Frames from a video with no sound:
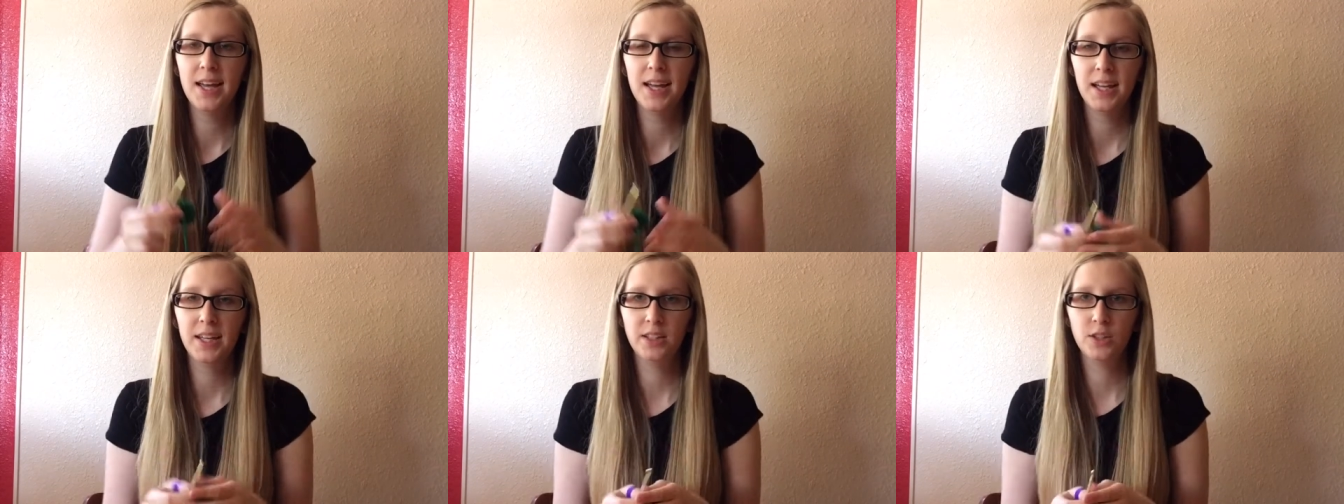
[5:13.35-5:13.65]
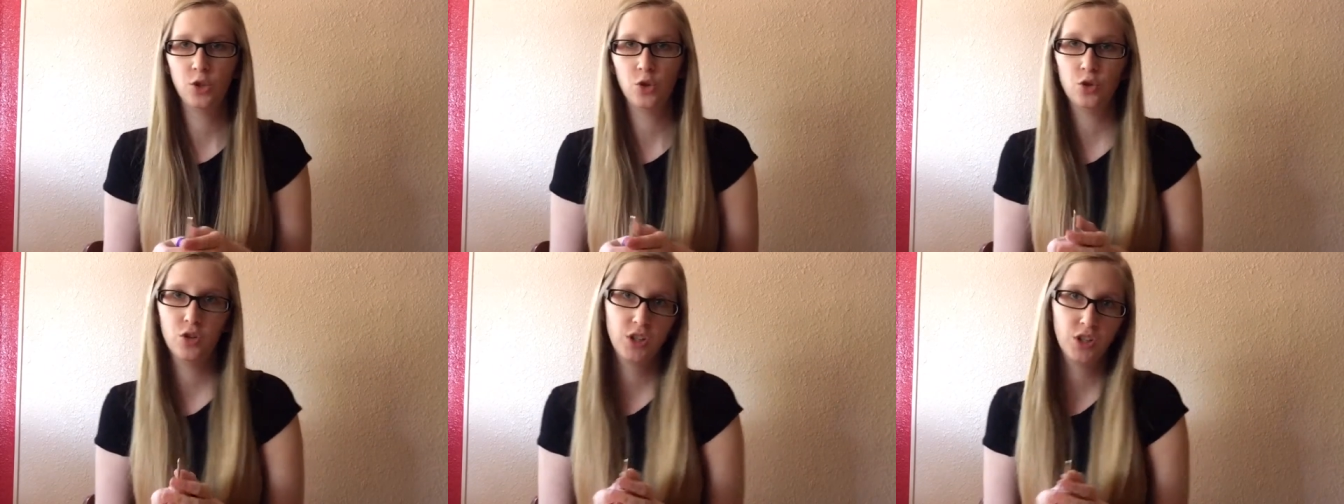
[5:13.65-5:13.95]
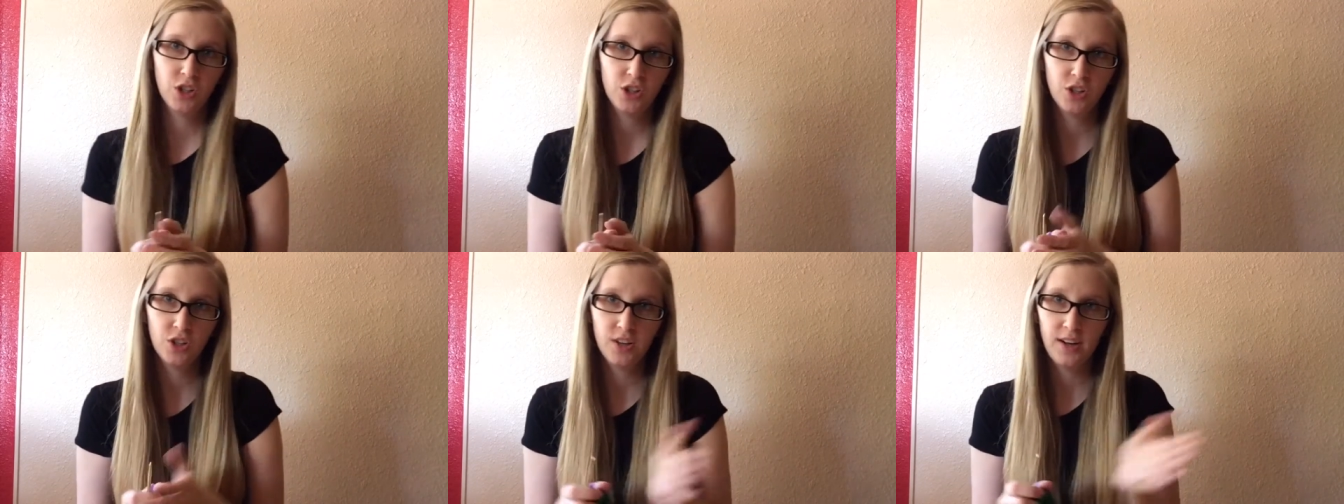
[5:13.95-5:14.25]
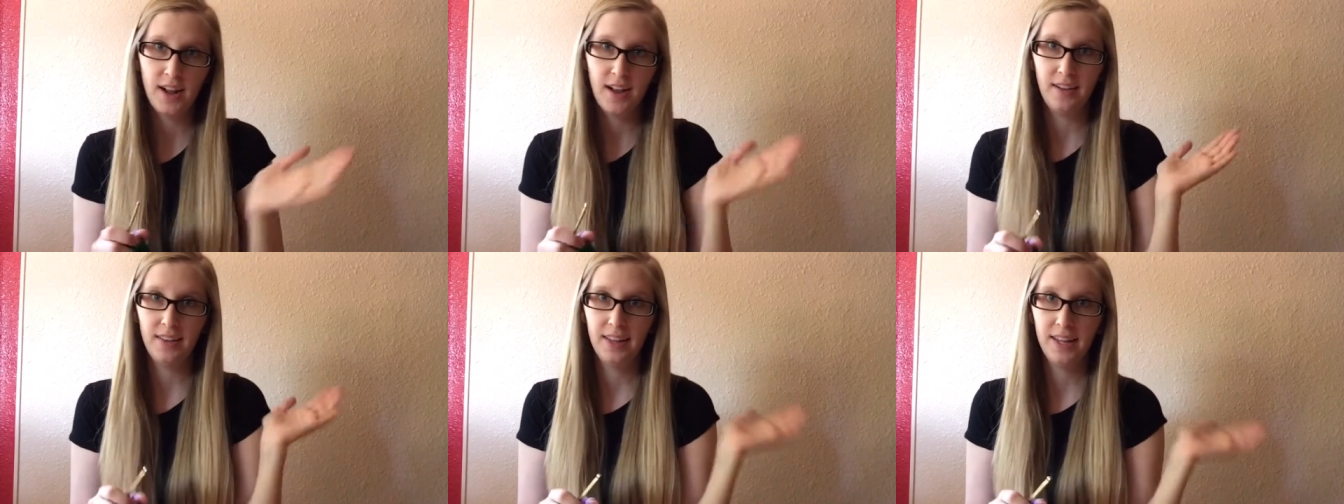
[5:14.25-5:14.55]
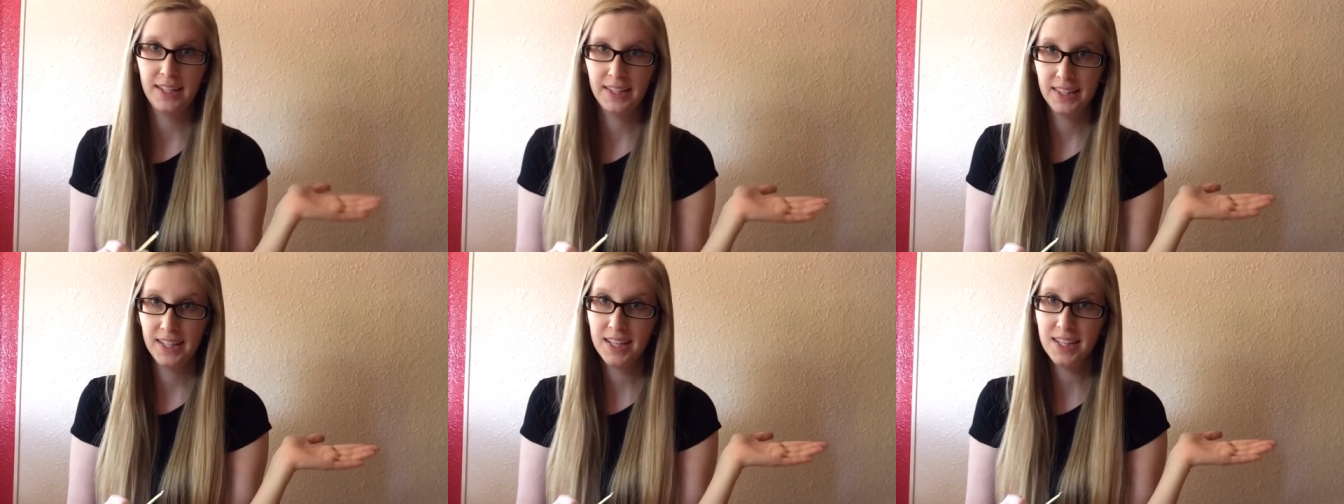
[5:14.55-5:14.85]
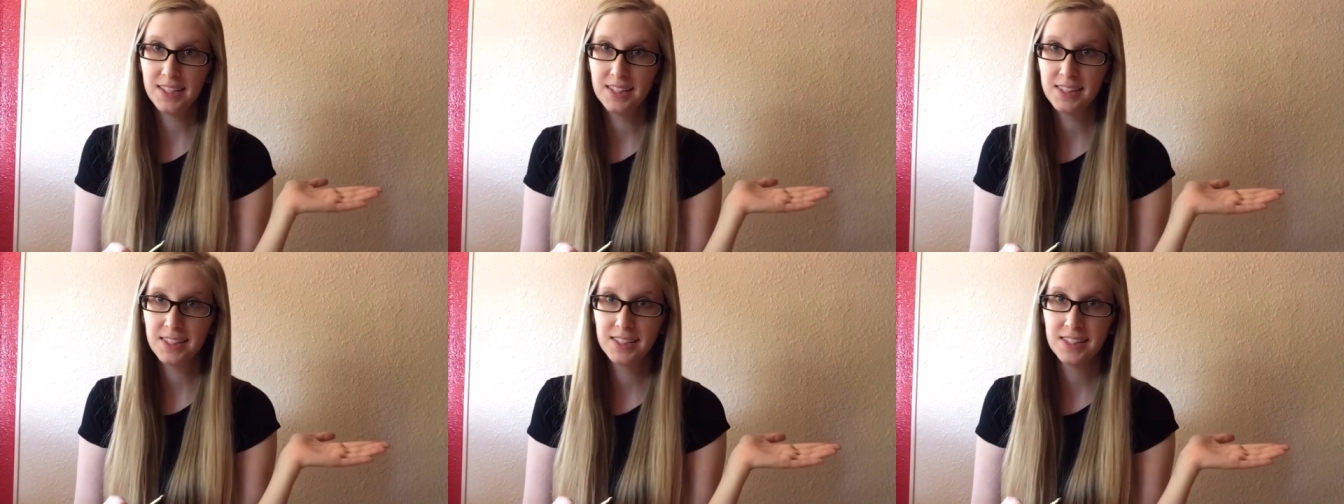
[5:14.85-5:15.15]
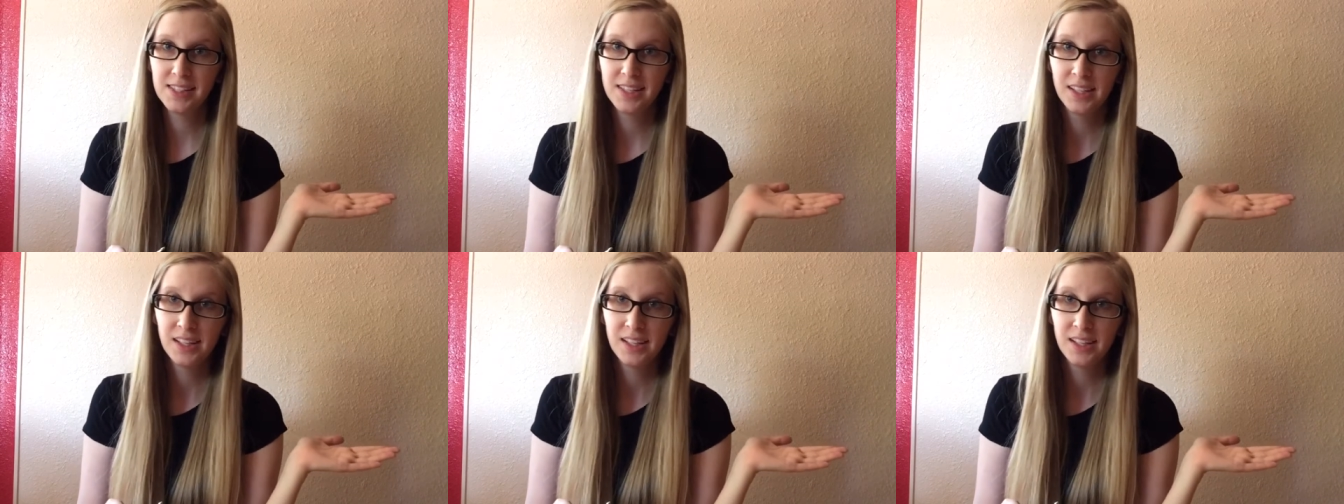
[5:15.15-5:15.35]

it's going to turn out like this,